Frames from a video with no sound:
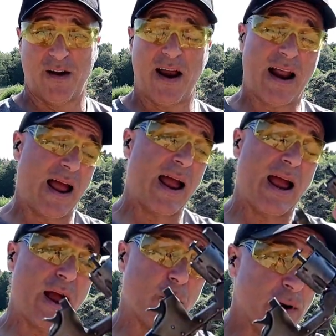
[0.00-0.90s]
All right,
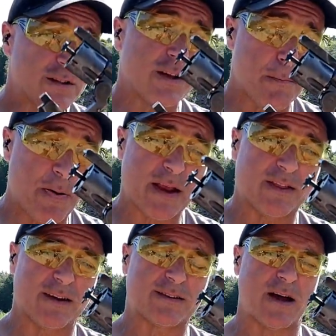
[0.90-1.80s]
I, I originally
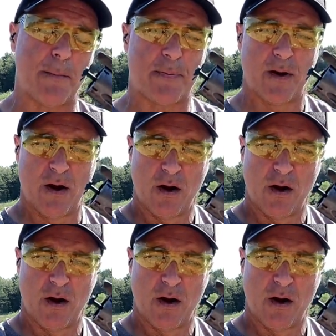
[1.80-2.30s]
picked this up